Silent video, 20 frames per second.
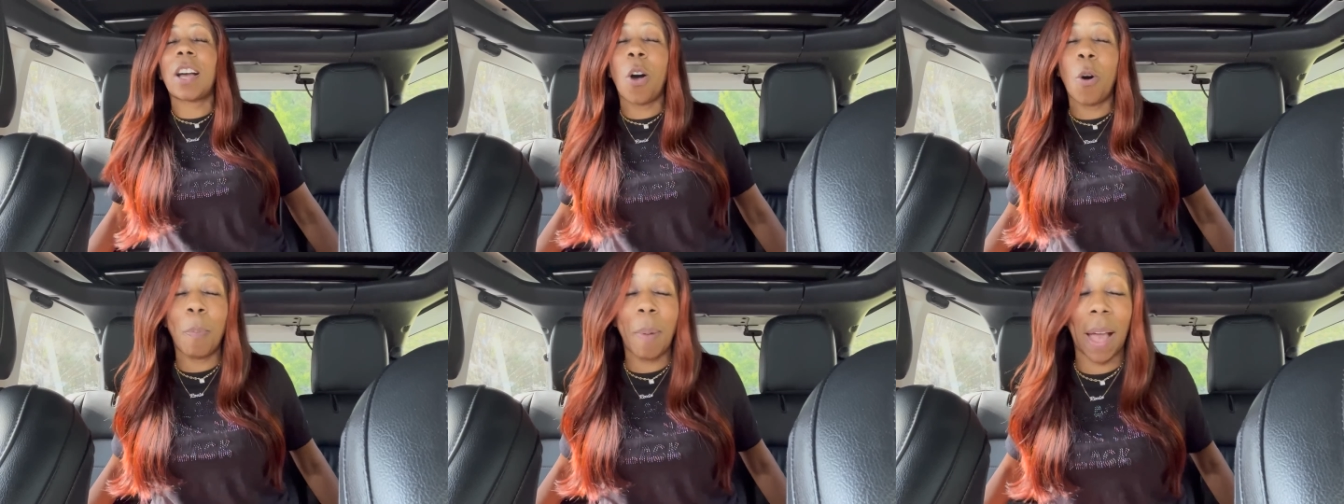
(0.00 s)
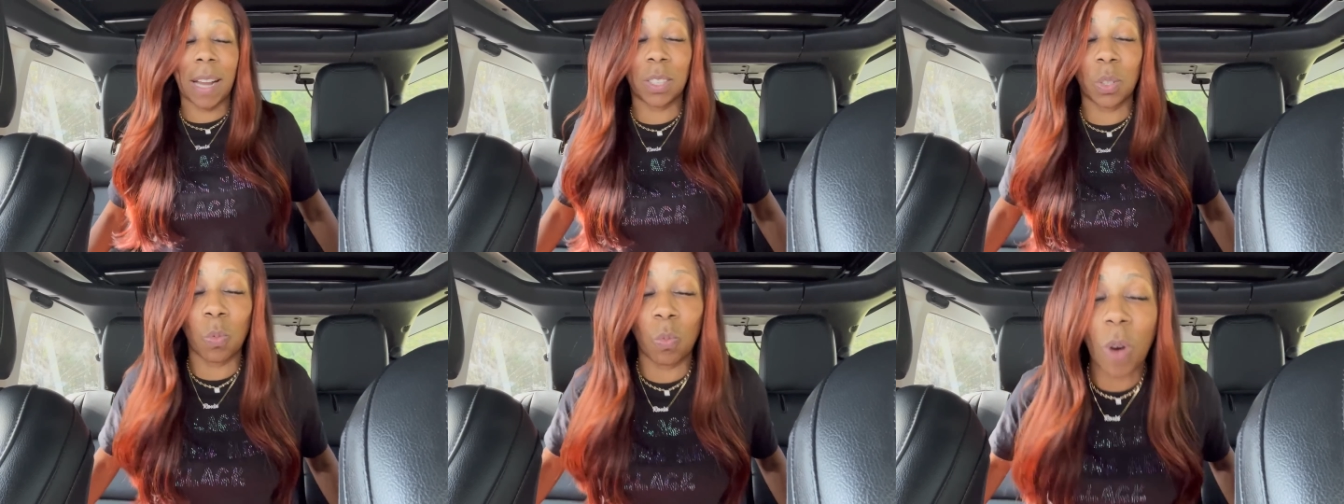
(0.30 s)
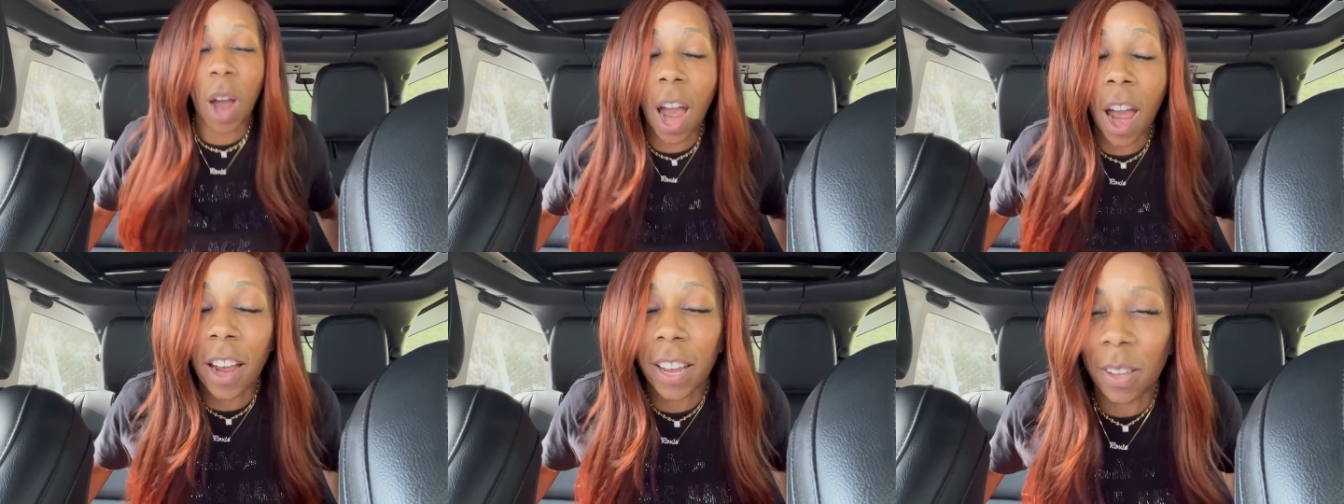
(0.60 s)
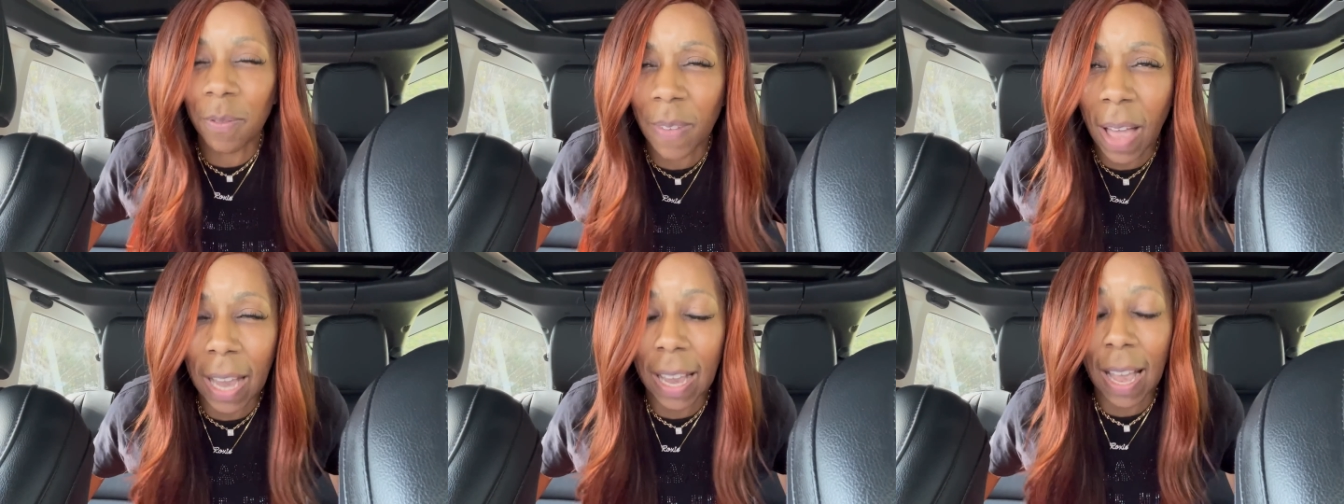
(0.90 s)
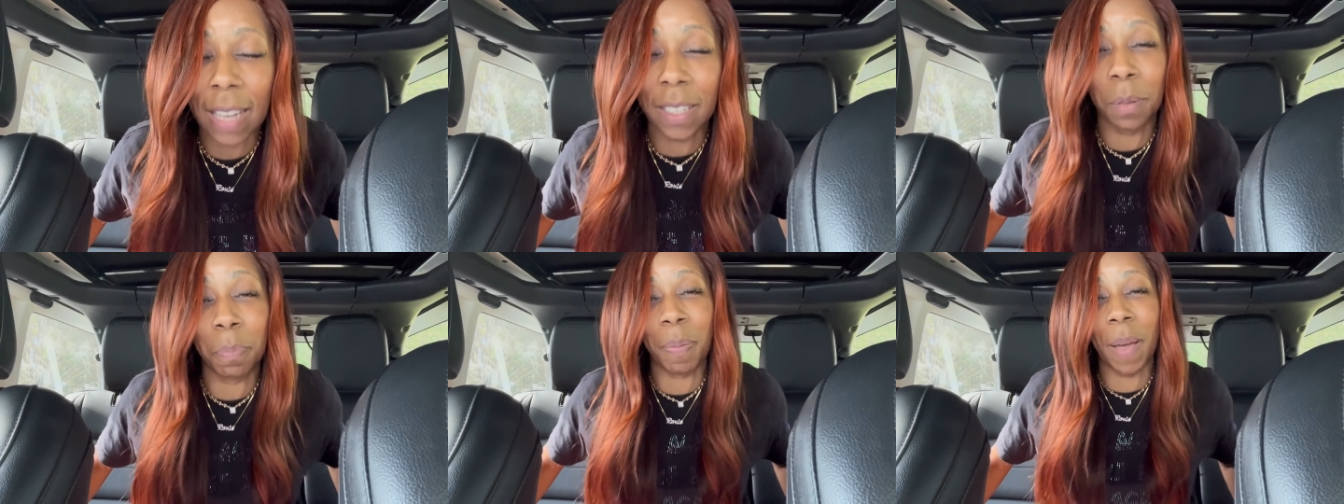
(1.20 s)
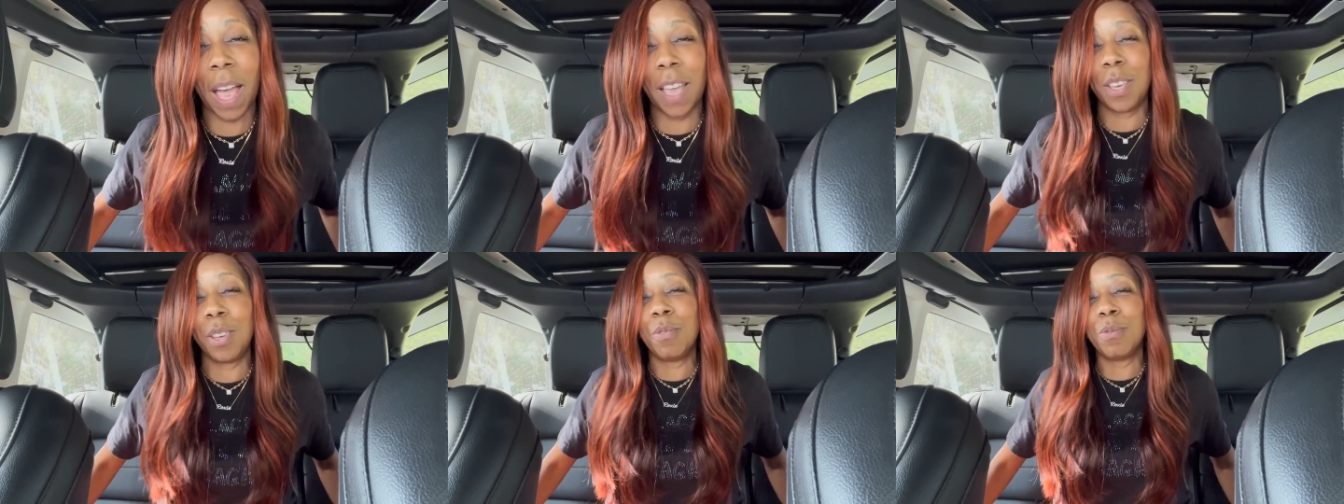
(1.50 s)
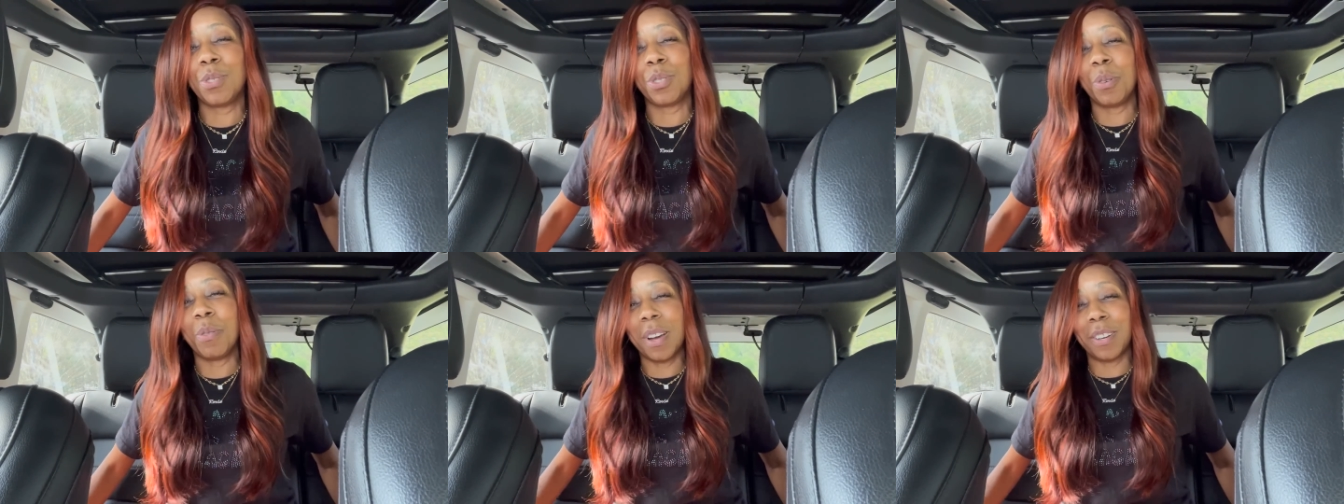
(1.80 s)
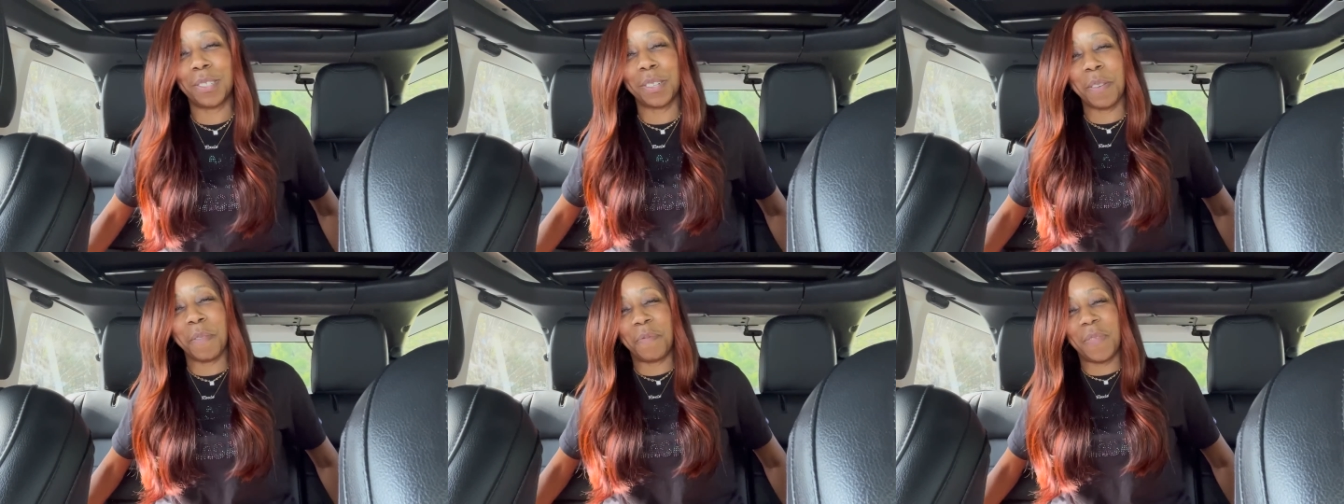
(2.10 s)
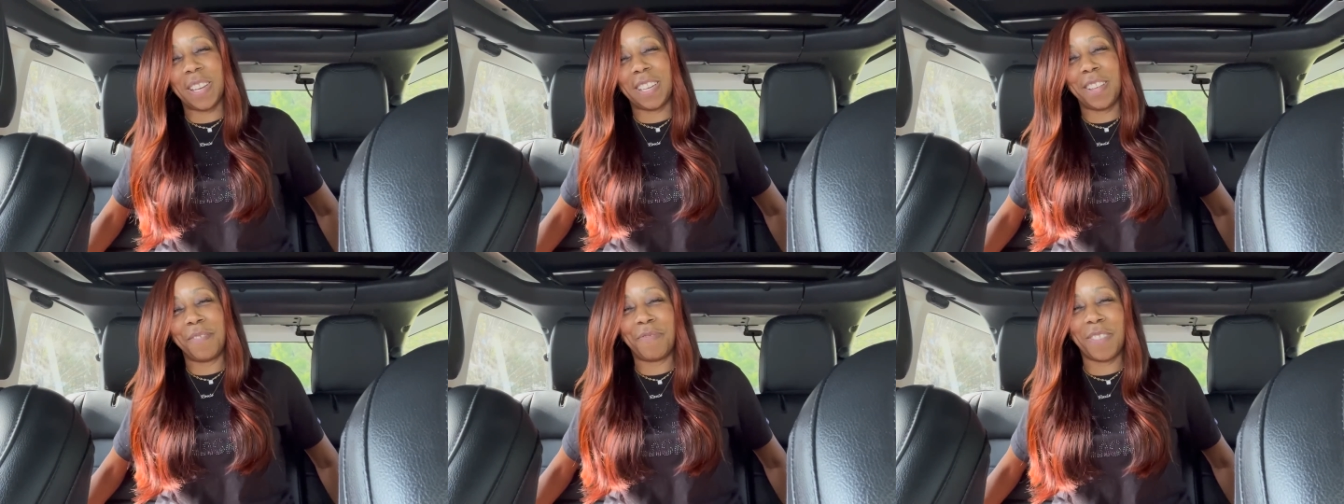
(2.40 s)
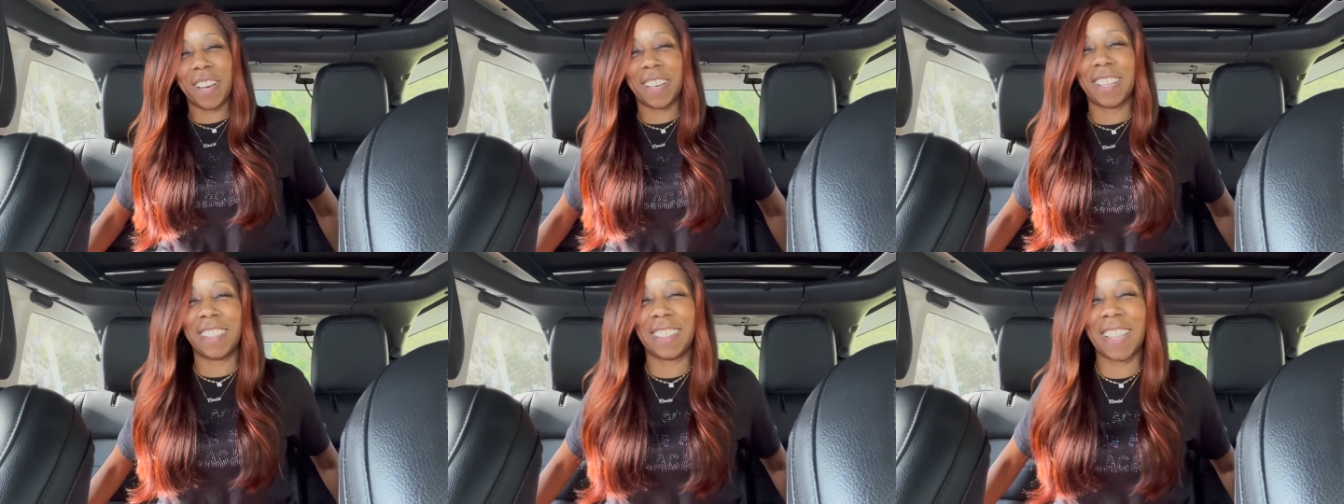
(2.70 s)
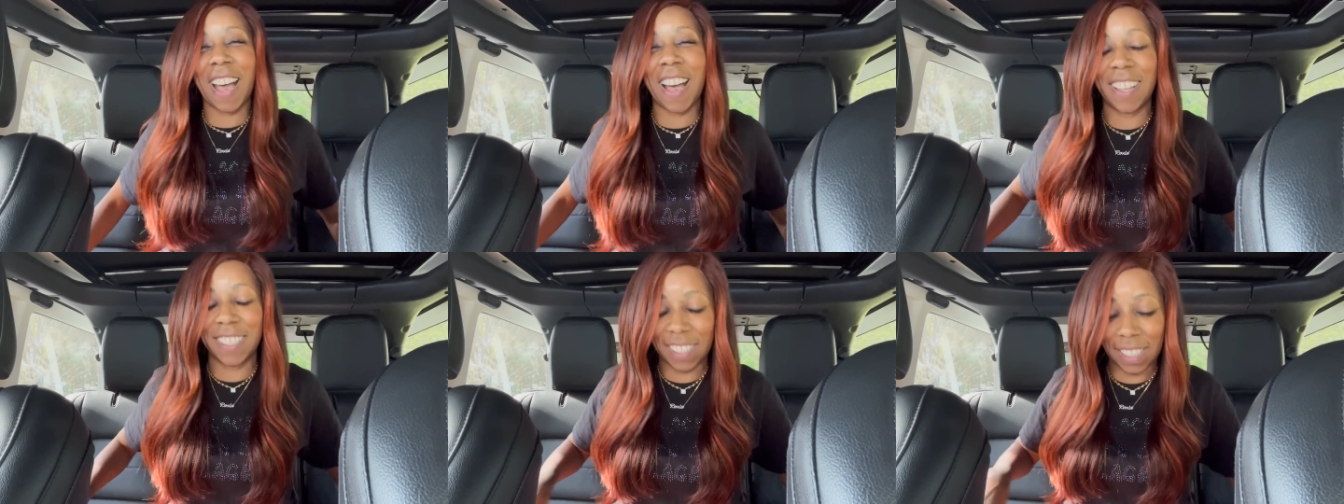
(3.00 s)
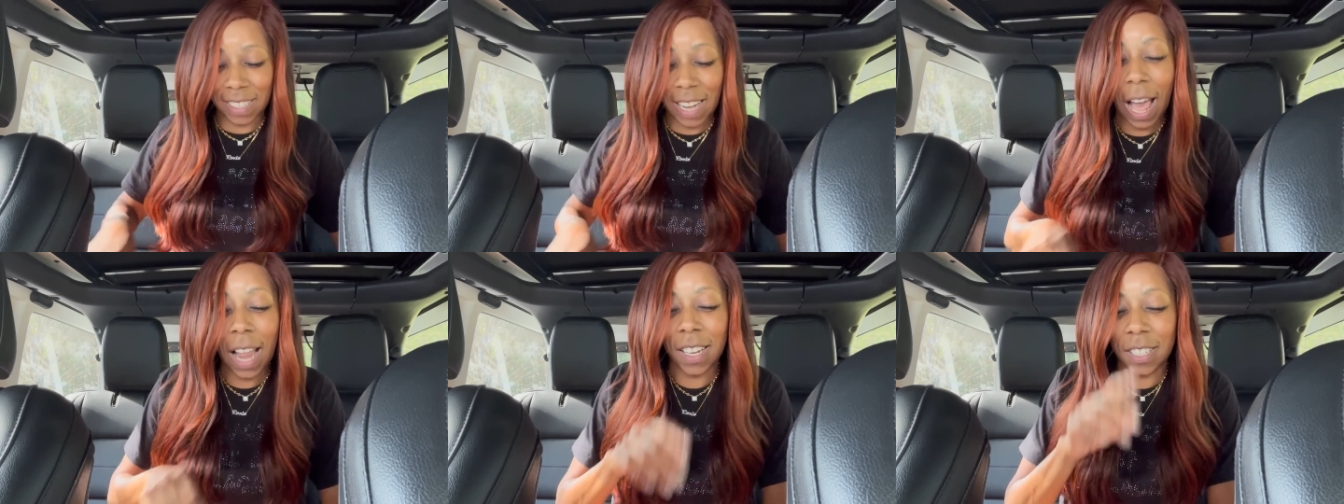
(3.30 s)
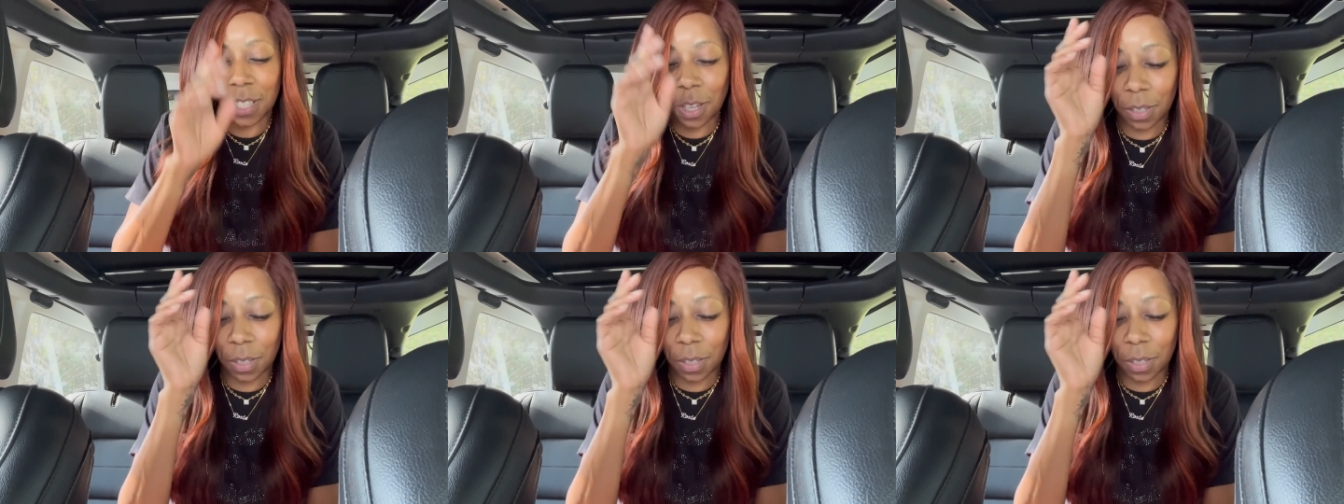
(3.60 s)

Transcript: go back to work if I got to pay you two hundred and fifty fucking thousand dollars.